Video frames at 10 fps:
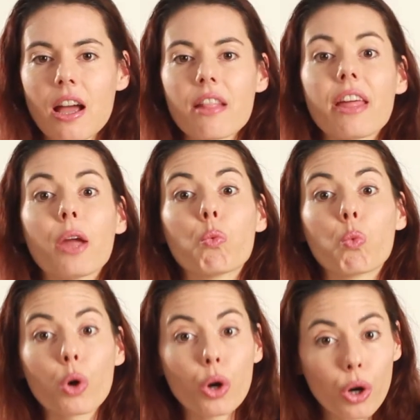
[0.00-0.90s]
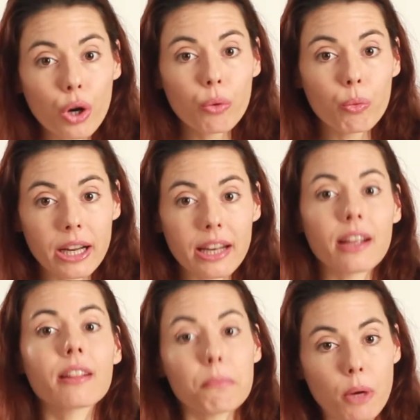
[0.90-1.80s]
They were
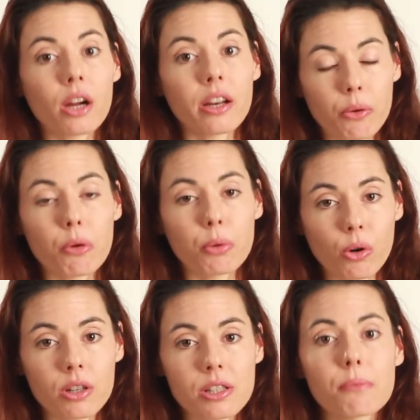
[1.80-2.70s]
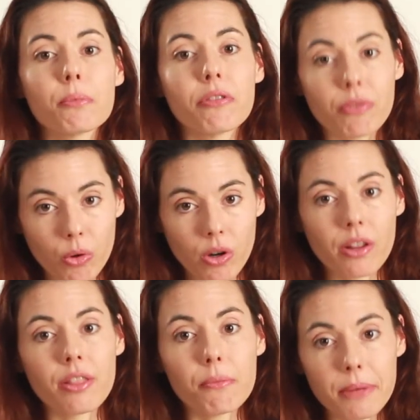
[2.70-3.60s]
reading the marketing report
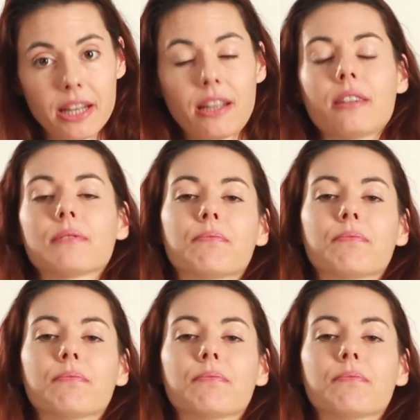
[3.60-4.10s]
before the meeting.